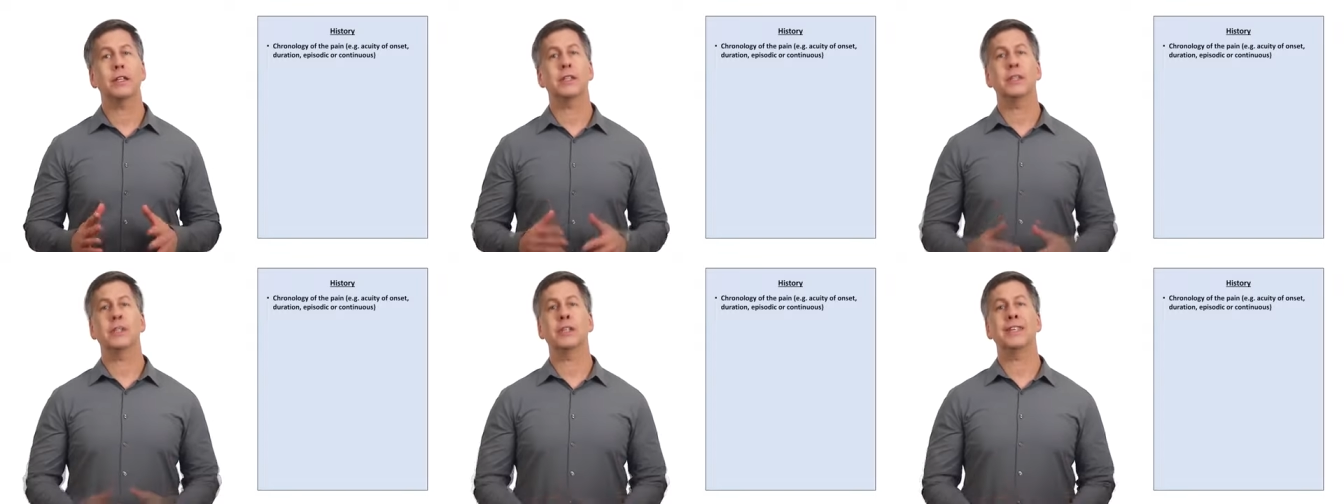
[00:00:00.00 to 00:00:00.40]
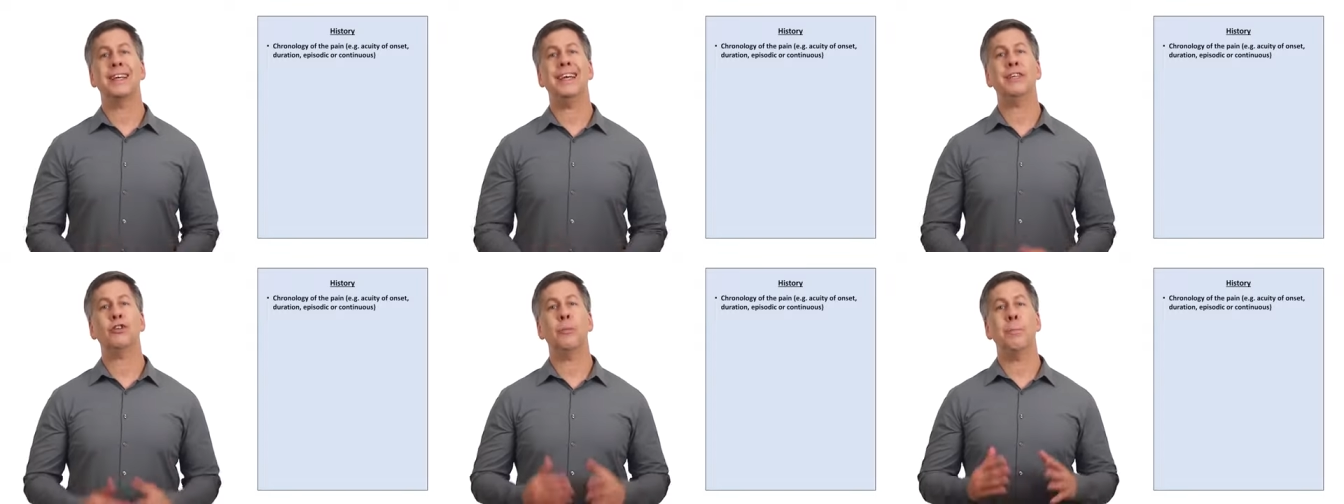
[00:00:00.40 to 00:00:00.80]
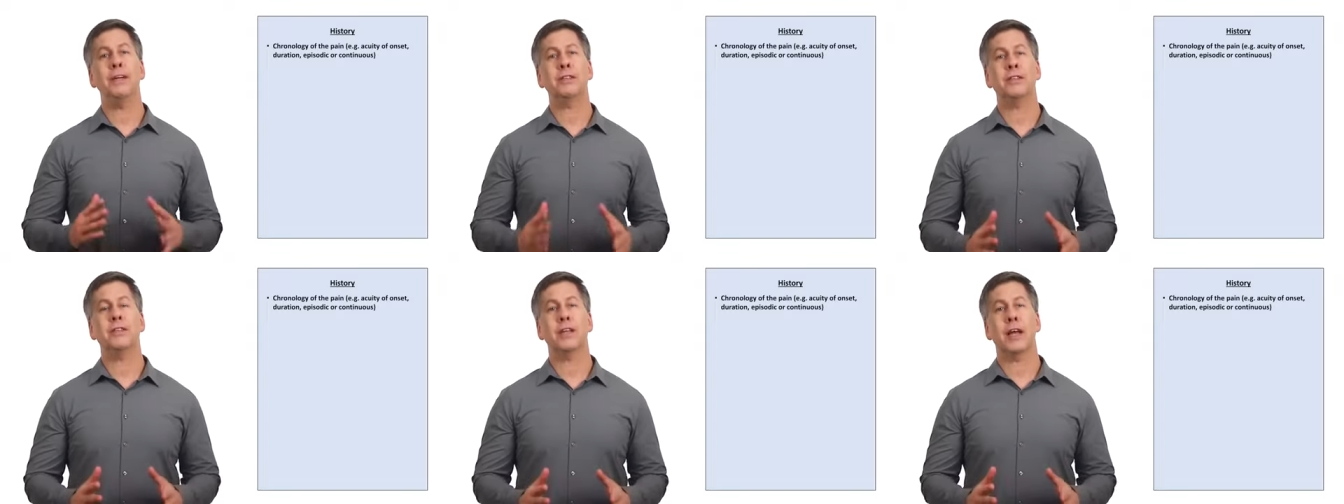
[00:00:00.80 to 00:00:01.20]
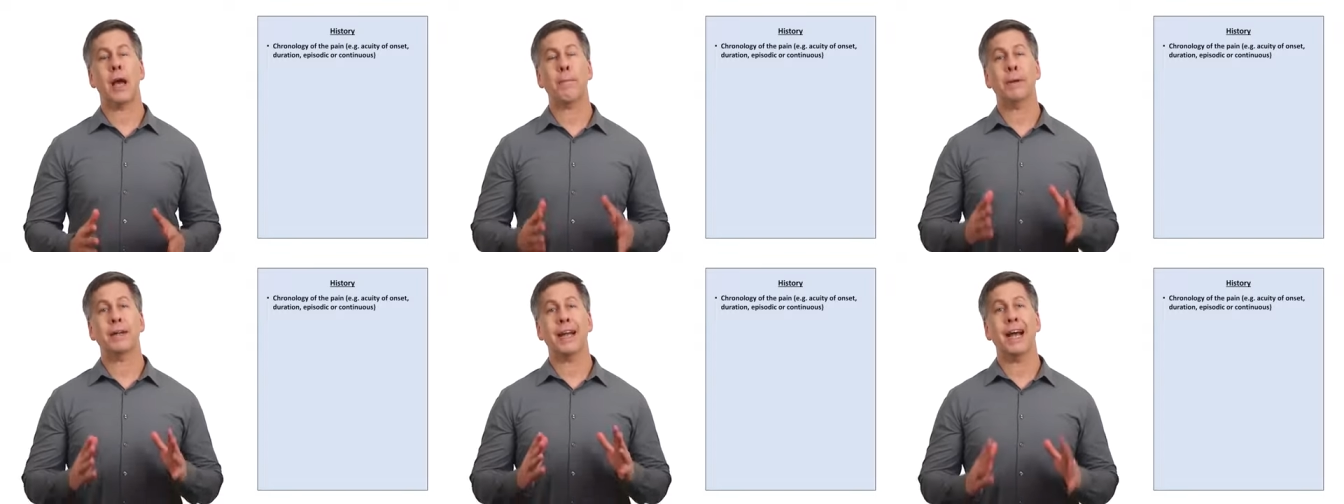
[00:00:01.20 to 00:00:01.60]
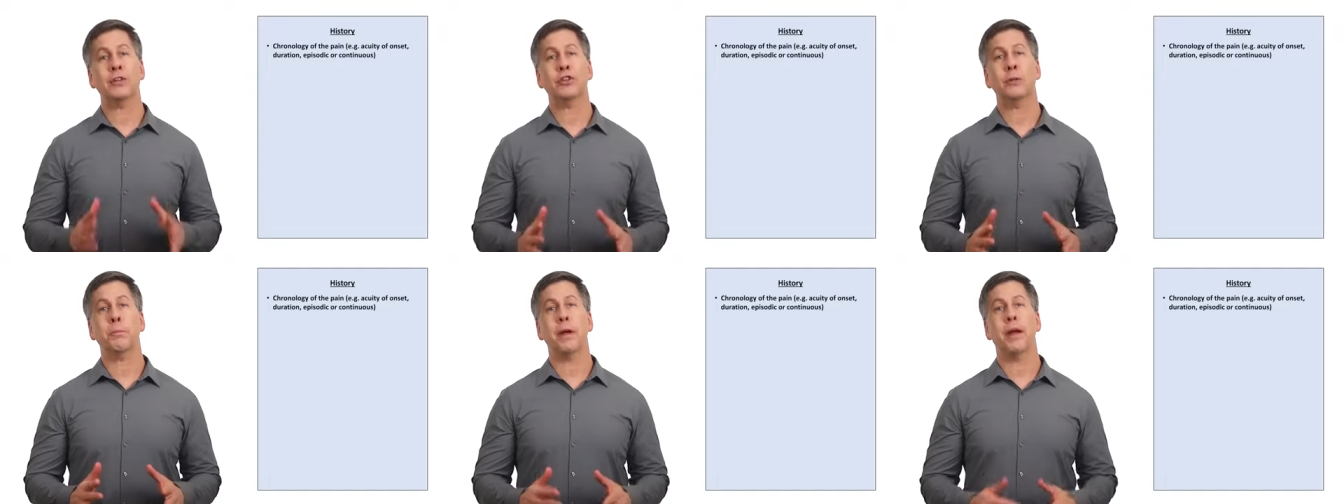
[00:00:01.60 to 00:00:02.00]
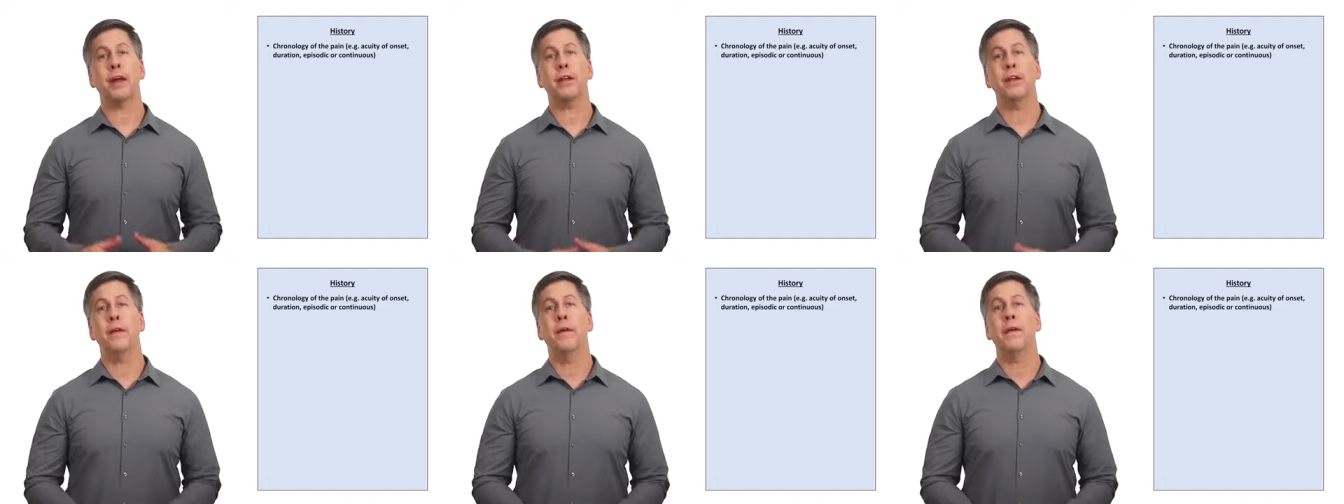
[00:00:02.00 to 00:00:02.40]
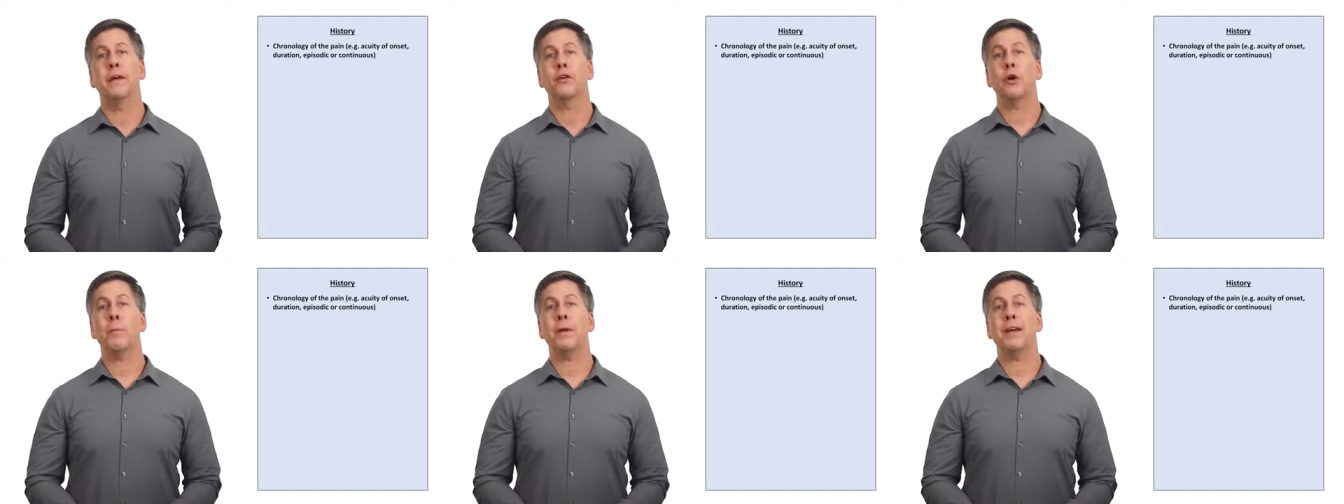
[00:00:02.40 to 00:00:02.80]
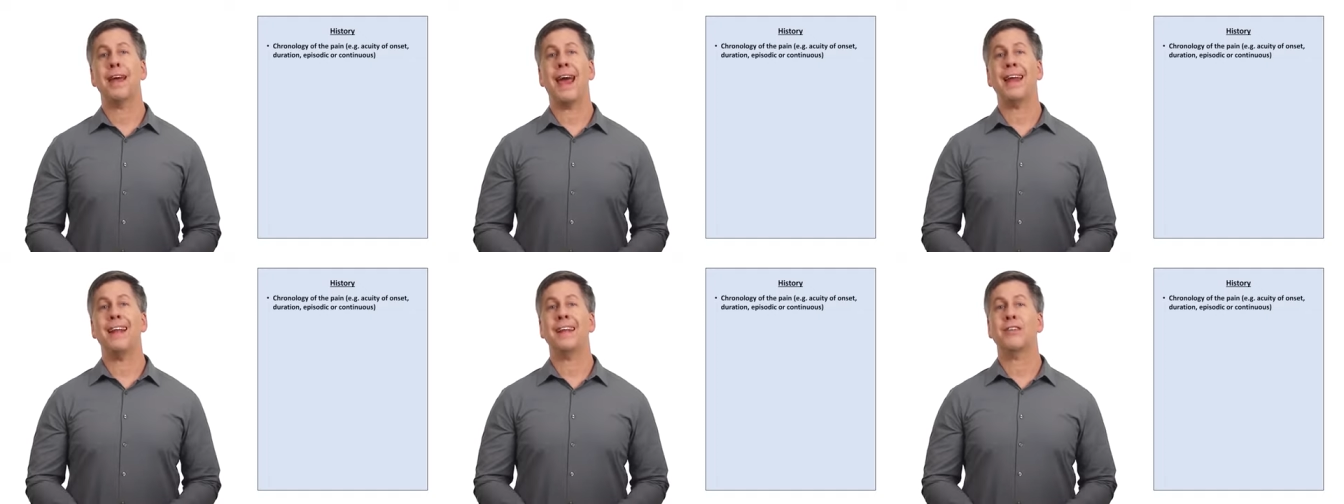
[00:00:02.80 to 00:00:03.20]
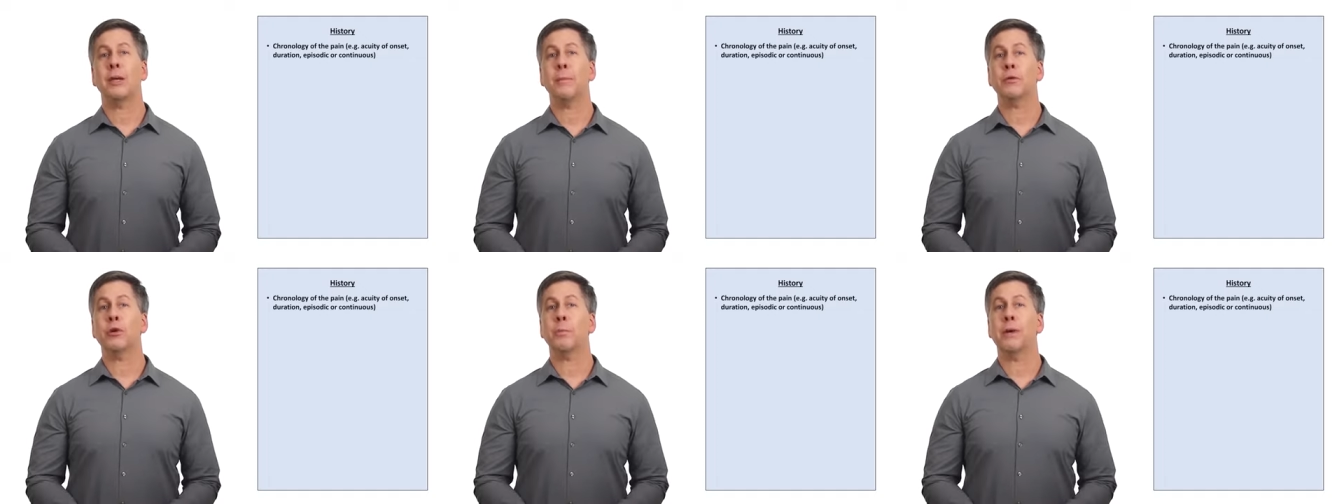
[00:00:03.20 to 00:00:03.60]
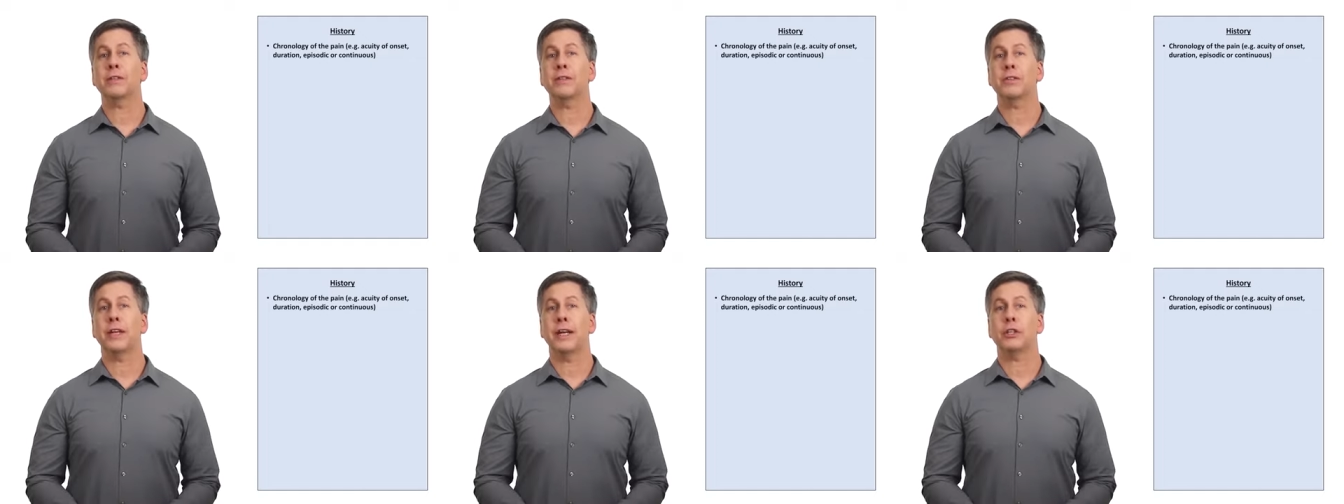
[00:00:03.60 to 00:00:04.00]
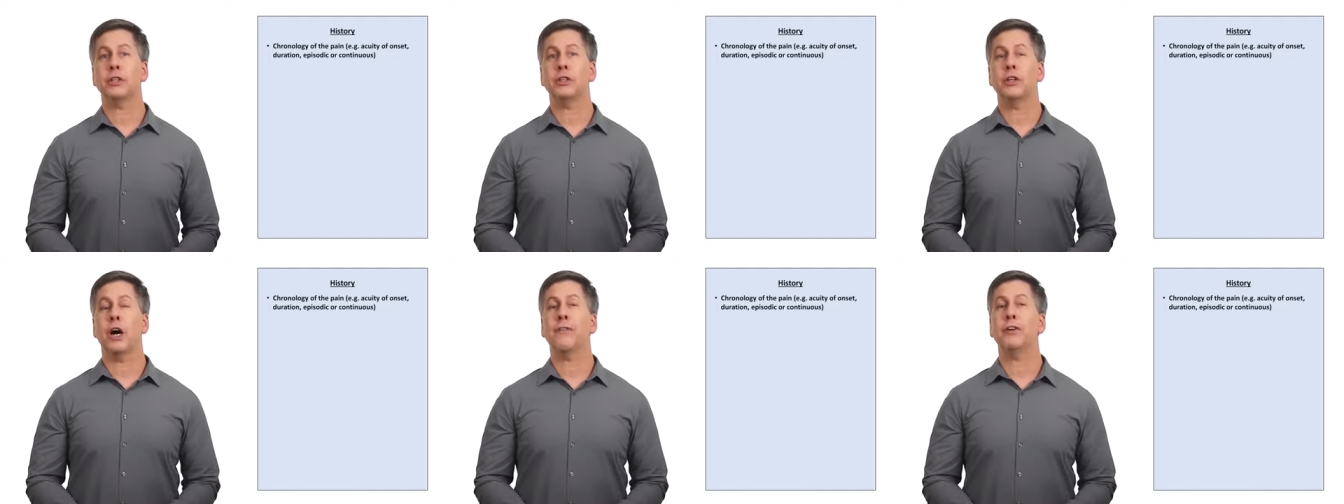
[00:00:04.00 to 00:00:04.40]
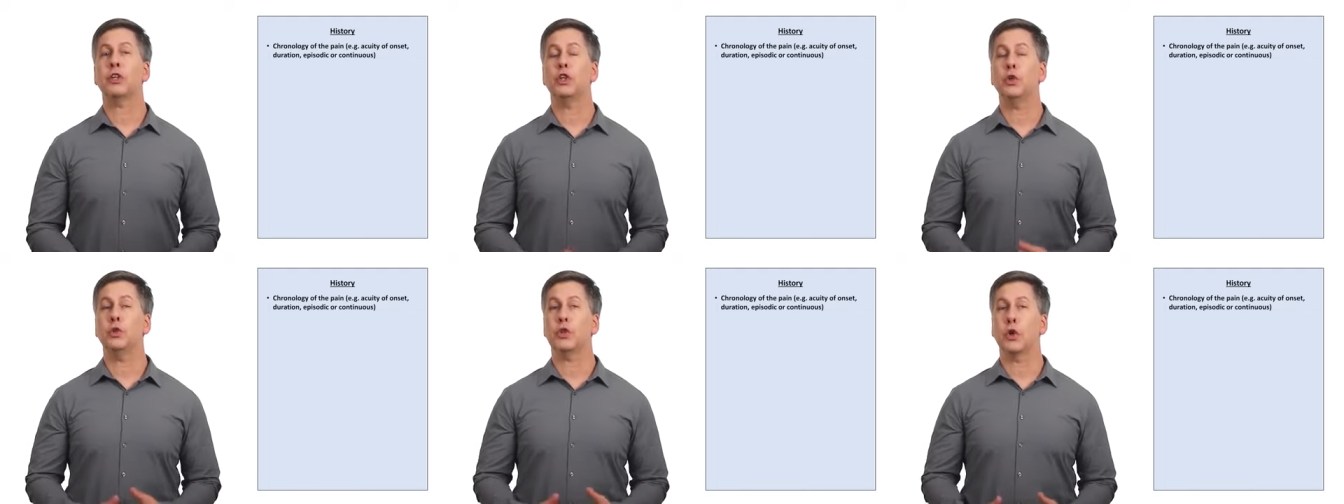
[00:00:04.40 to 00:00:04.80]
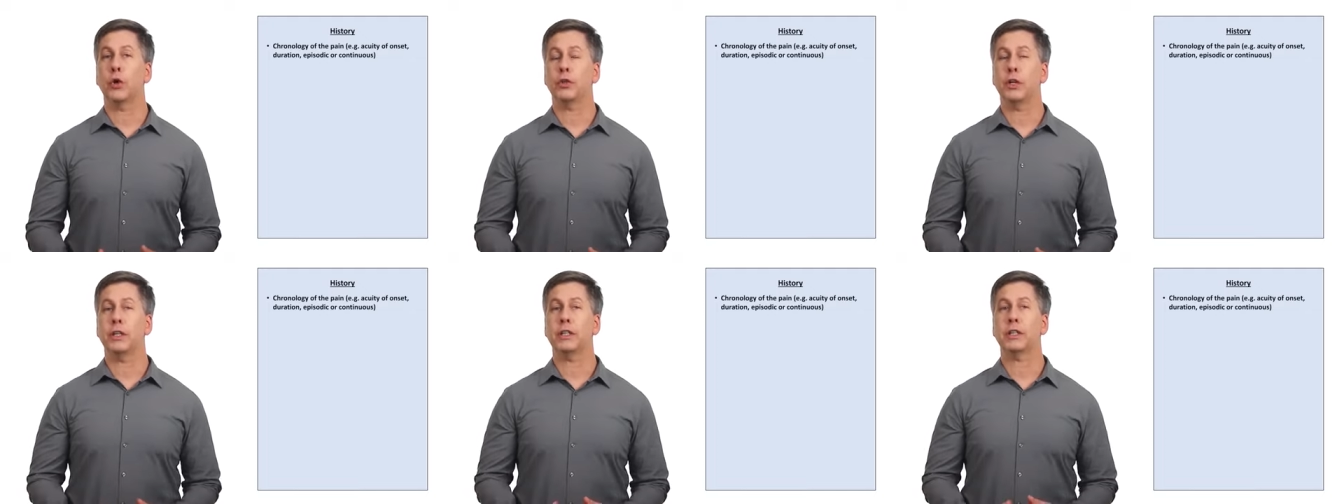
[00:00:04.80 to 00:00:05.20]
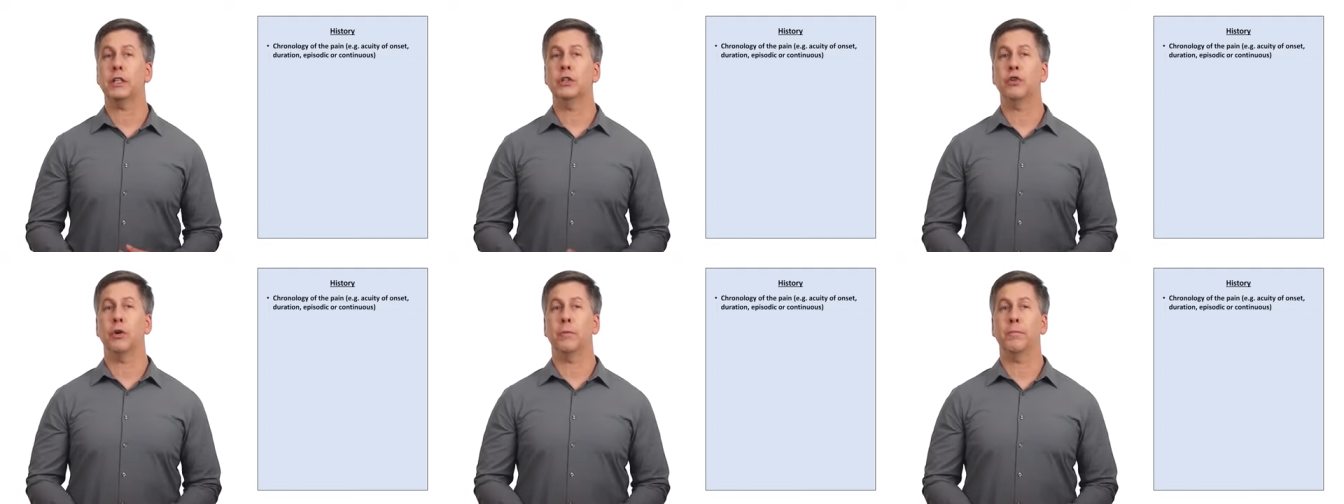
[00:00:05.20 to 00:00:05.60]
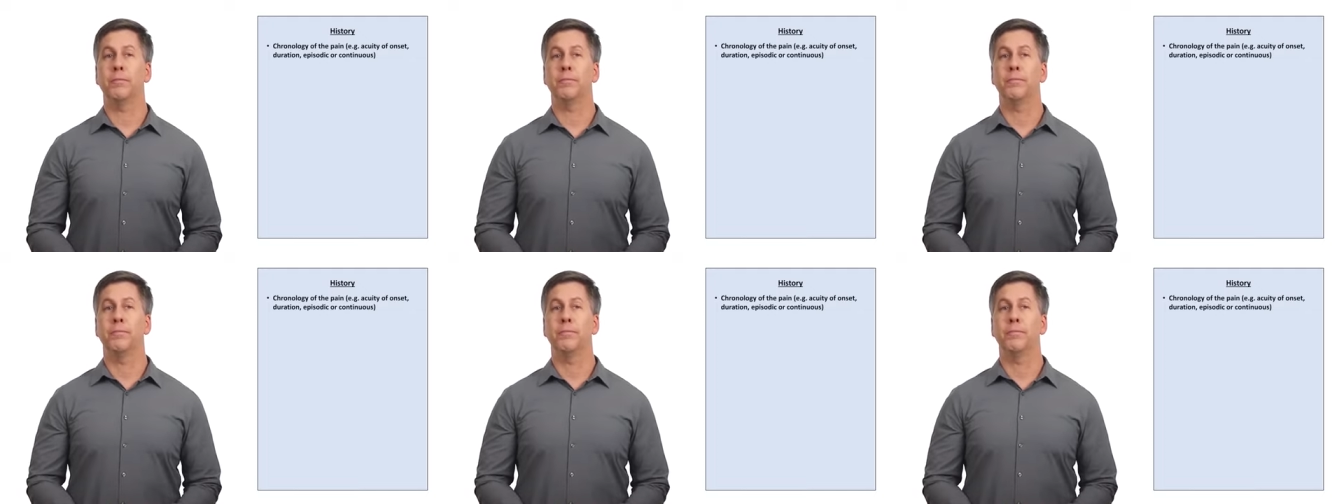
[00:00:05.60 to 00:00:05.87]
since intermittent epigastric pain could be an atypical presentation of acute coronary syndrome.